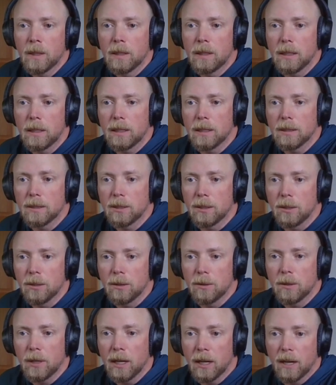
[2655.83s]
Uh,
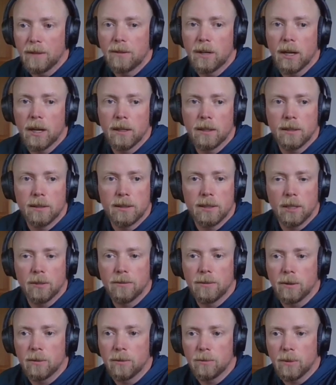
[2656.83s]
so, and I've got a cell
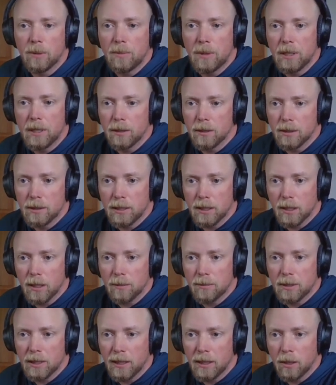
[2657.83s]
phone repeater set
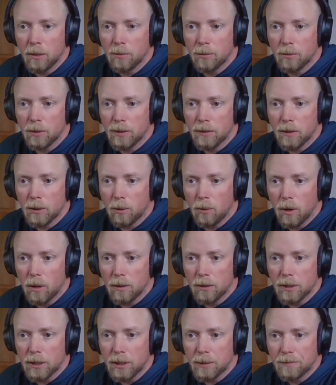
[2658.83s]
up to help with the
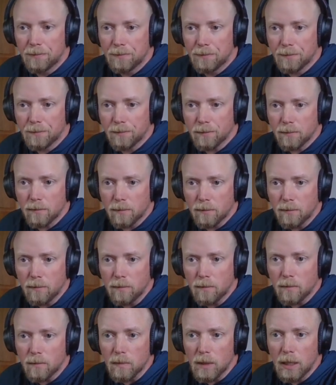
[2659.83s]
quality.
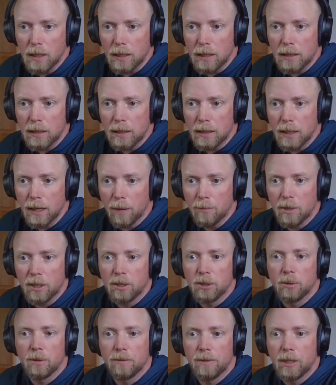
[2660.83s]
I'm going to
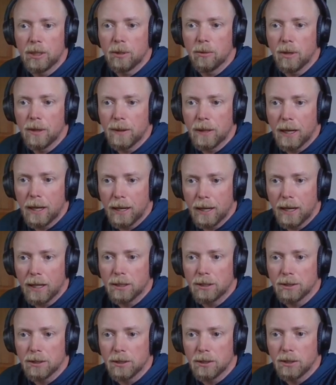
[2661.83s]
do a video on that
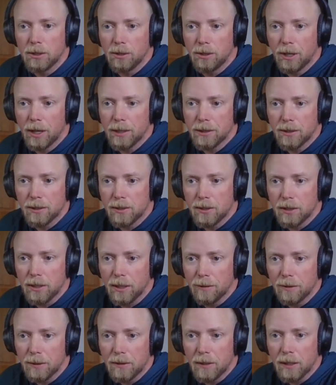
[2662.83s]
actually, so you guys can see
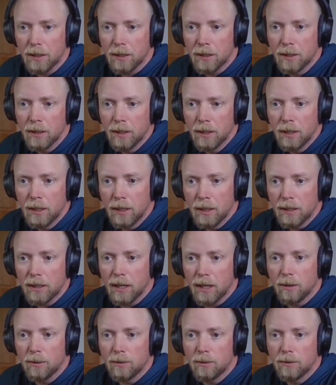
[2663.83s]
everything
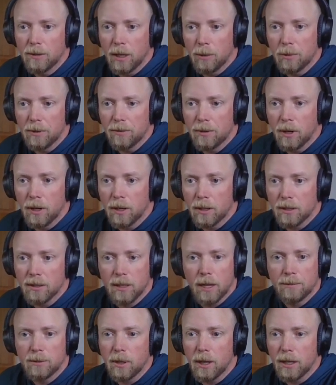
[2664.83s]
that that we've gone because
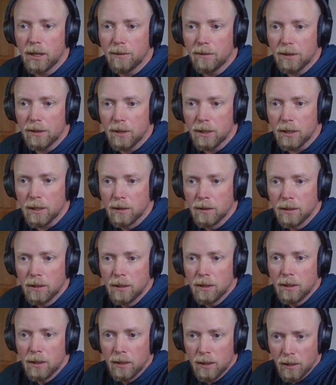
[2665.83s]
I've tried everything.
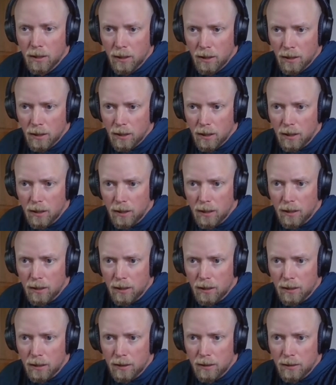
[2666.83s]

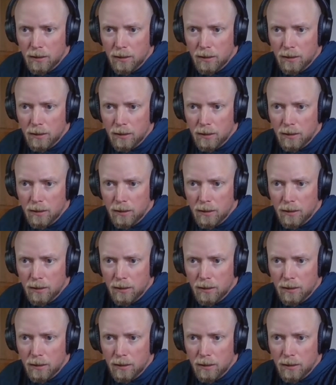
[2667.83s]
yeah,